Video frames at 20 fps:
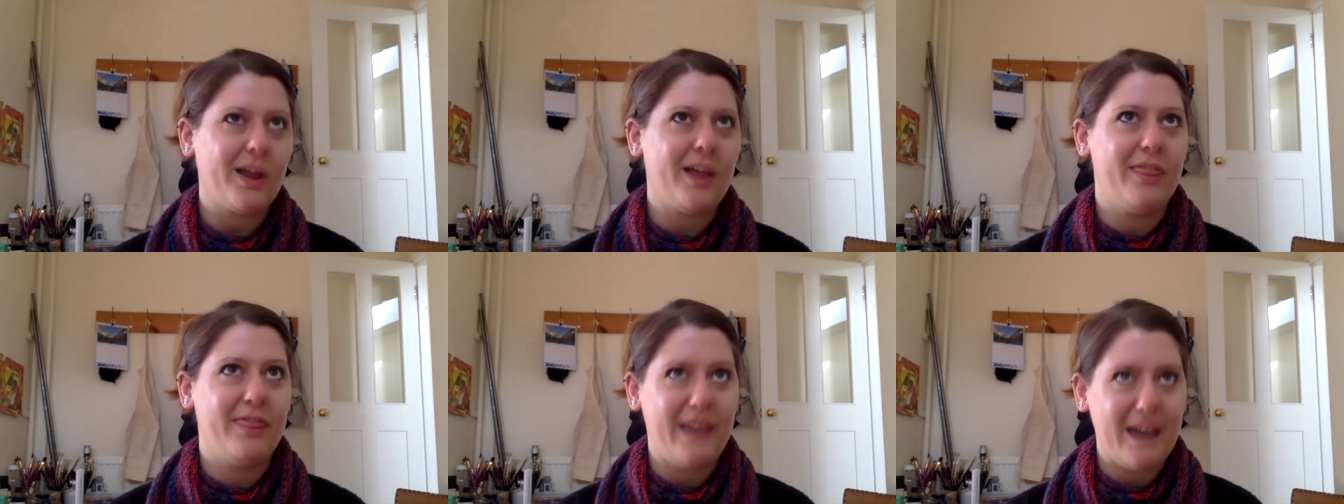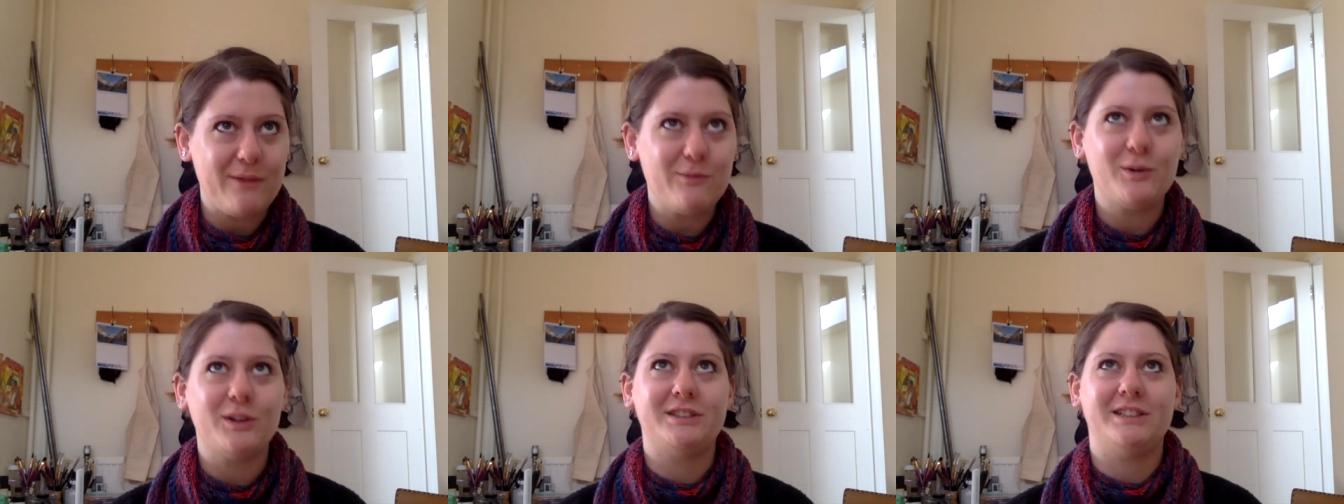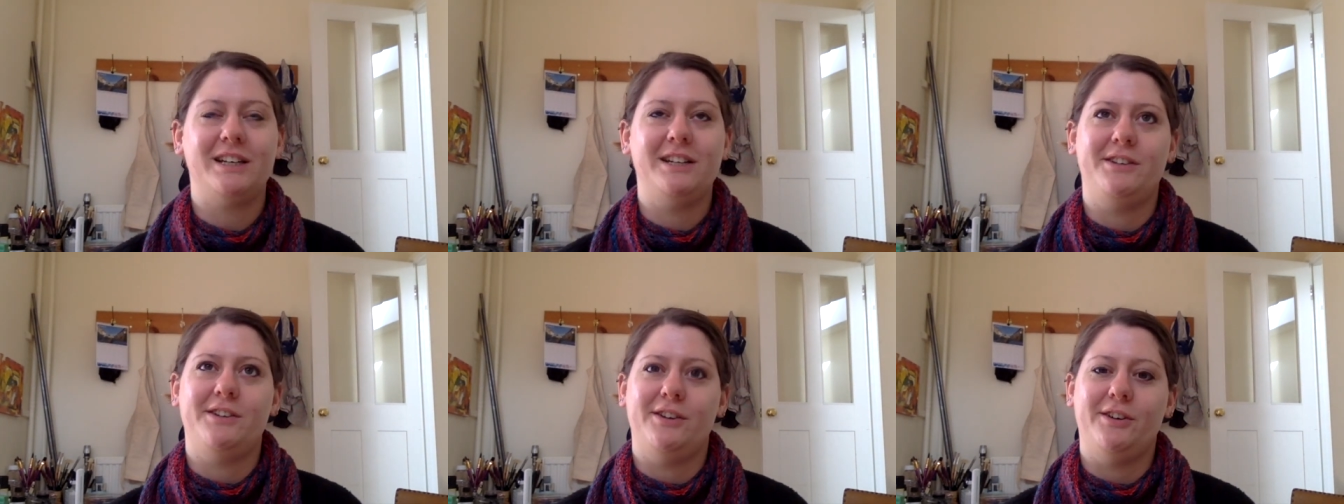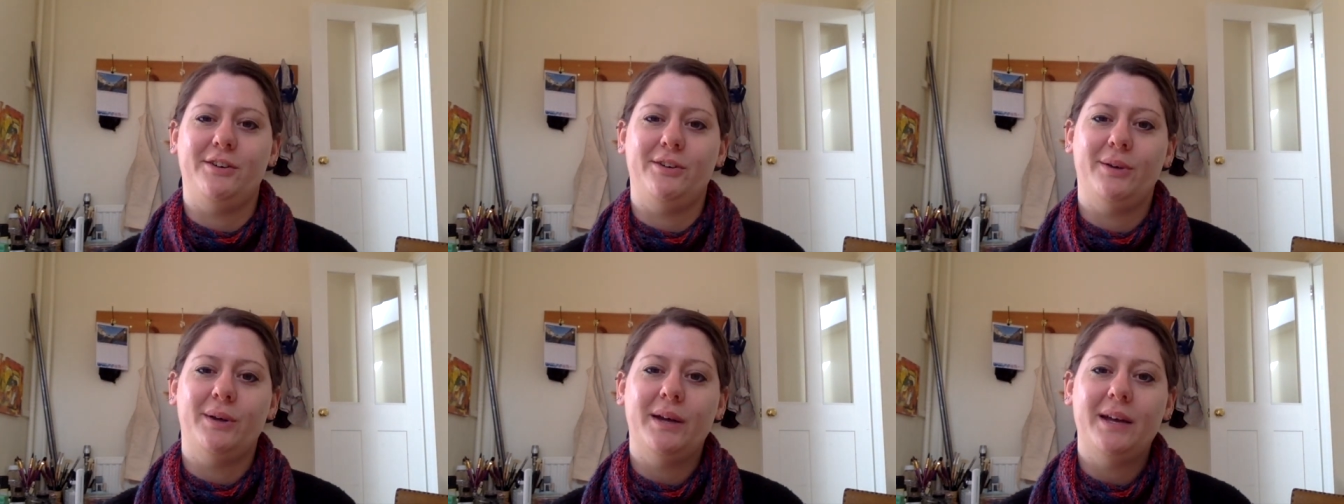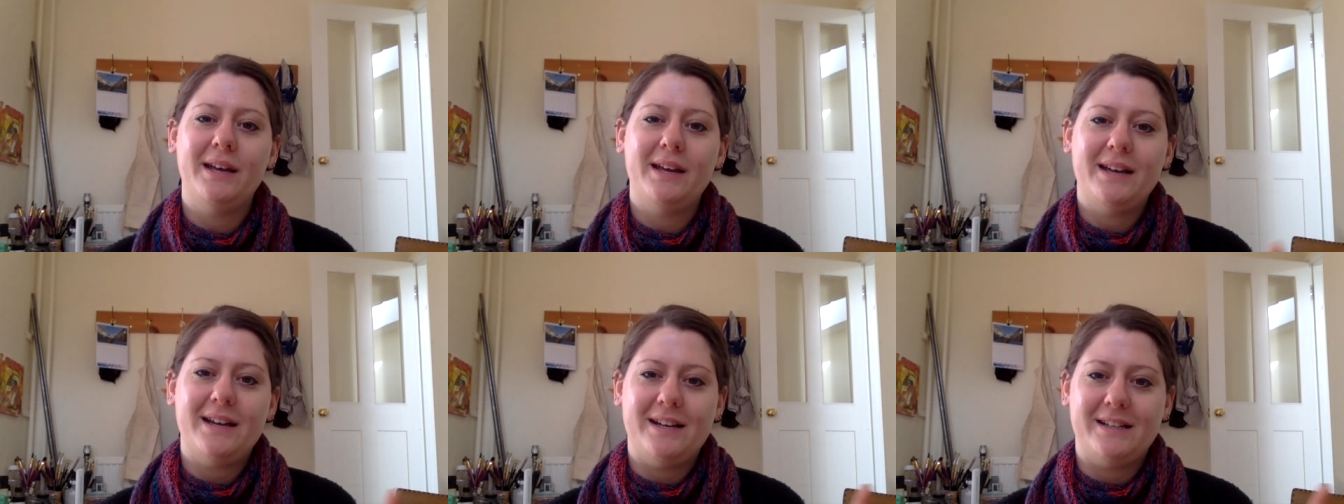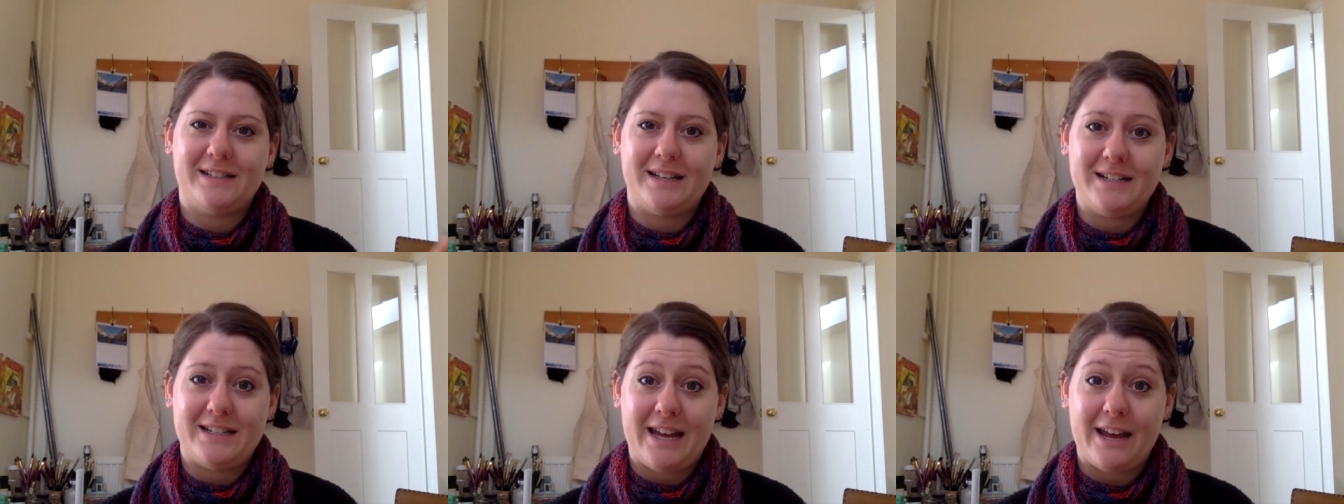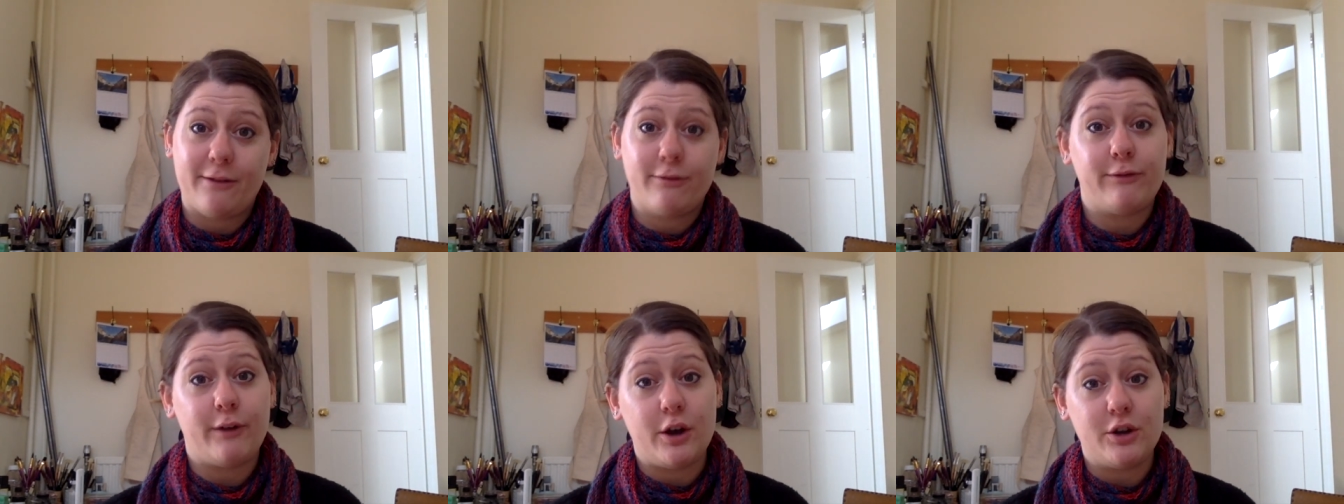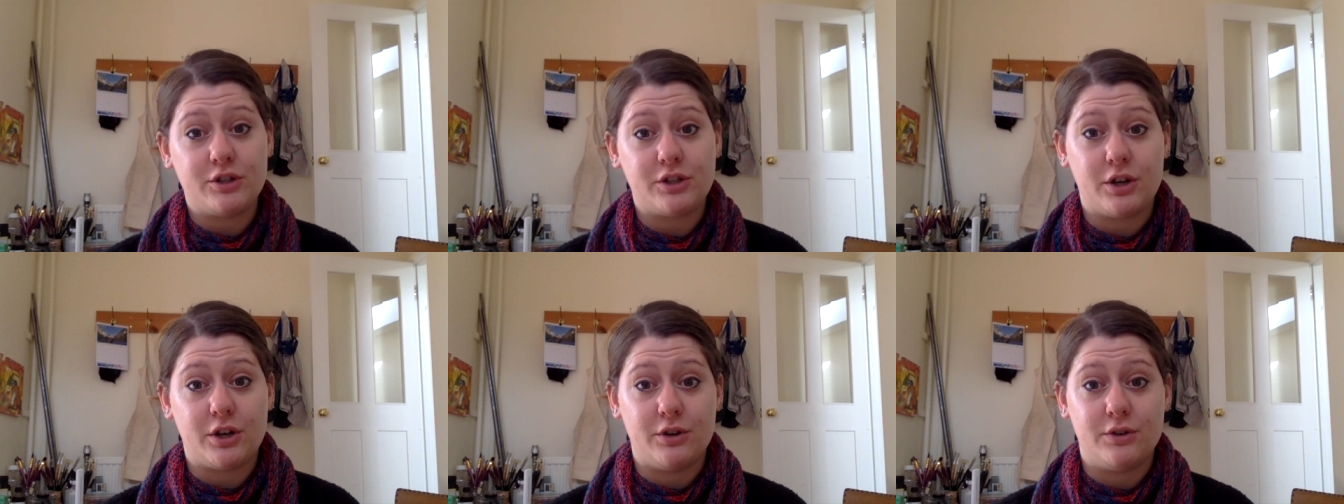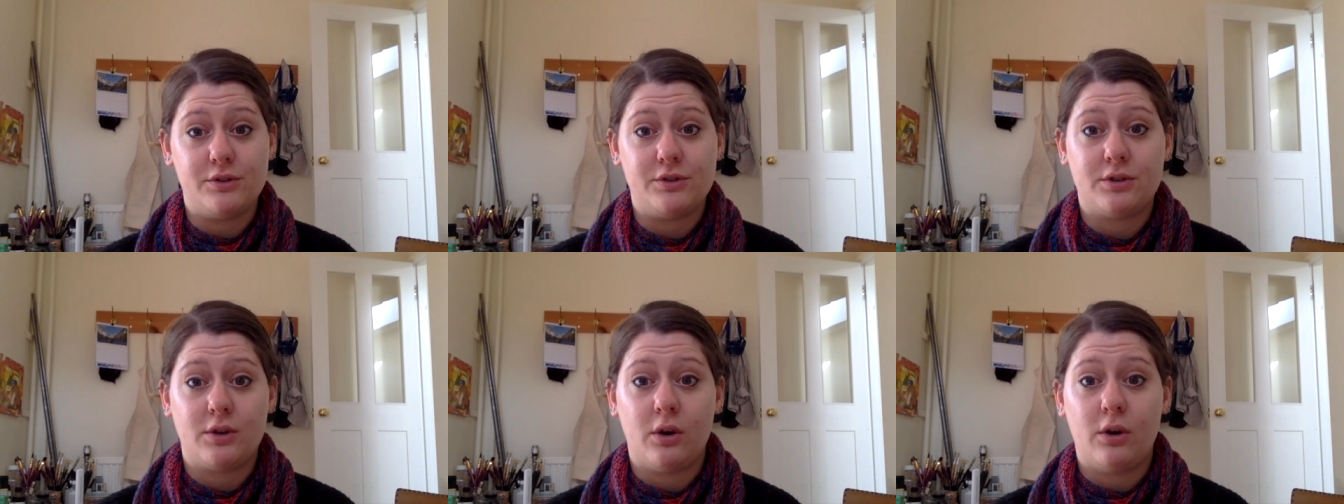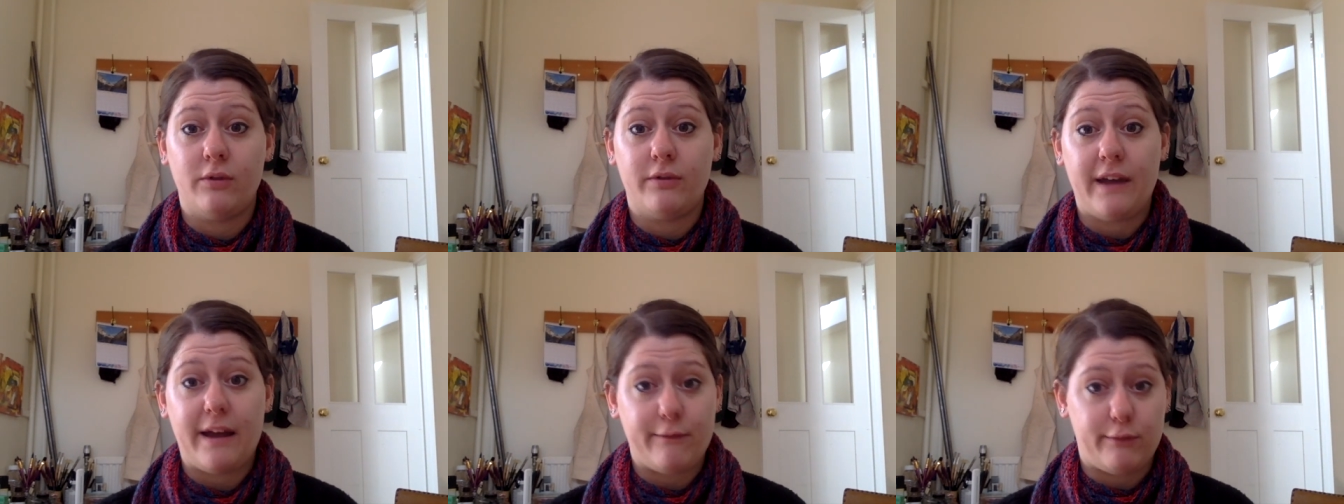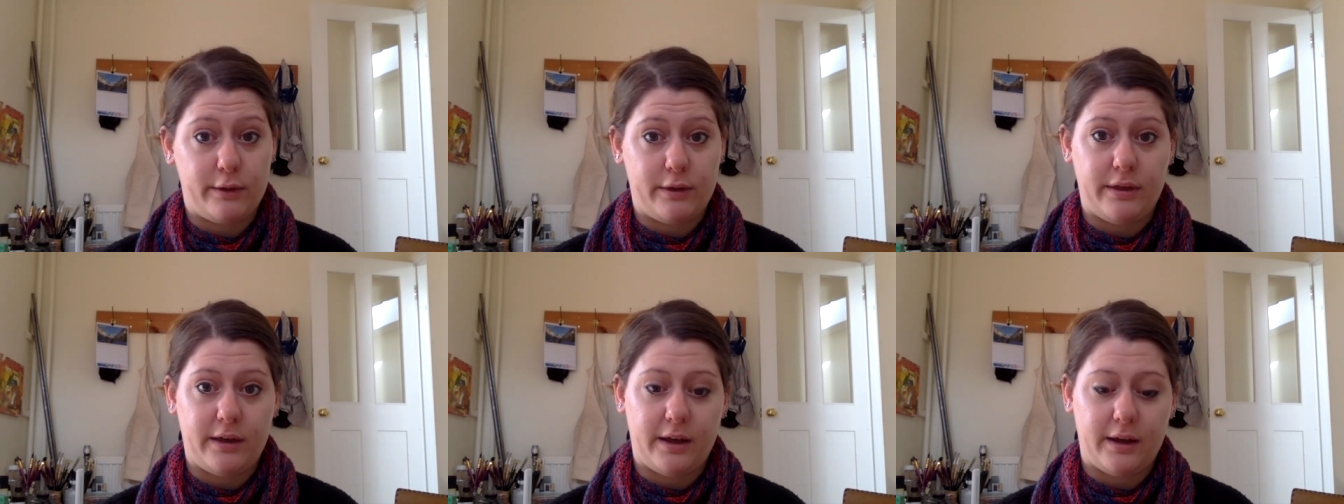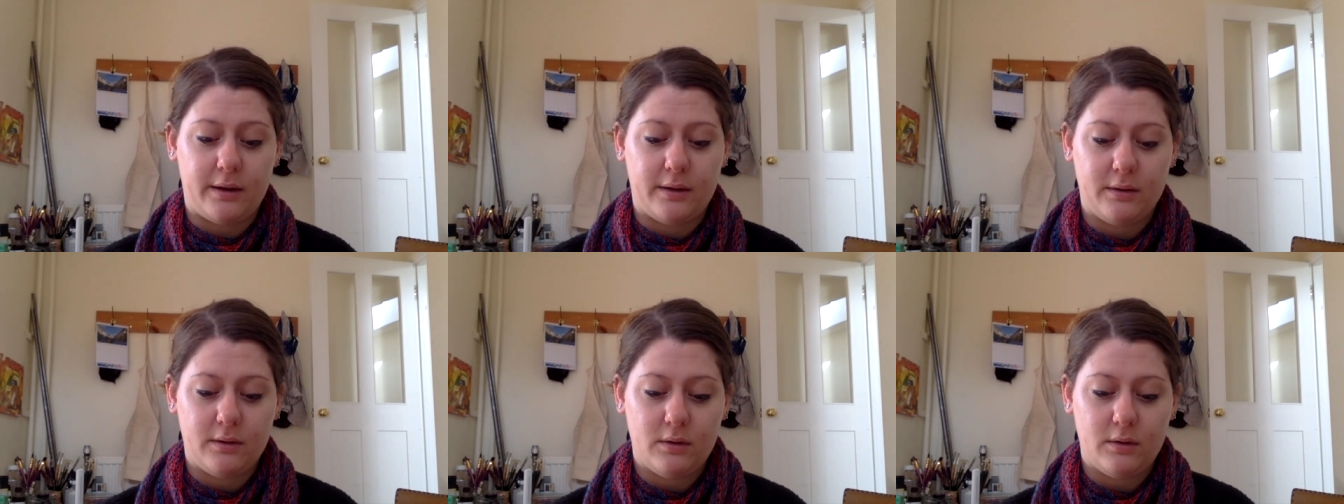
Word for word: Then what I do is I take photos of everything